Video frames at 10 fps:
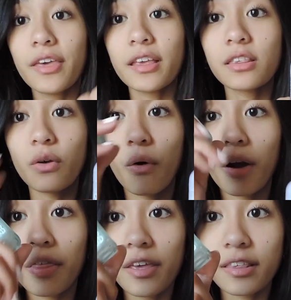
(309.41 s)
This
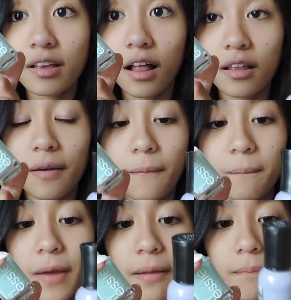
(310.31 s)
or this color
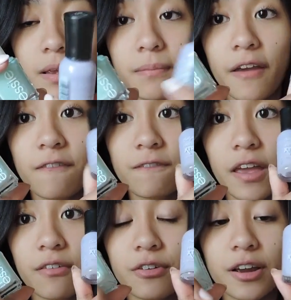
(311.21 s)
might be my
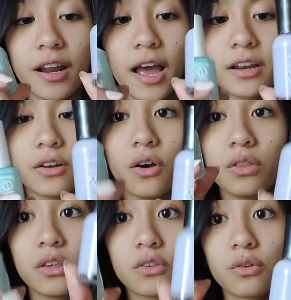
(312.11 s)
favorite. I don't know,
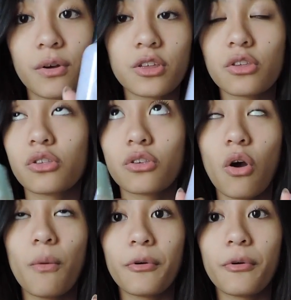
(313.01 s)
these two are just so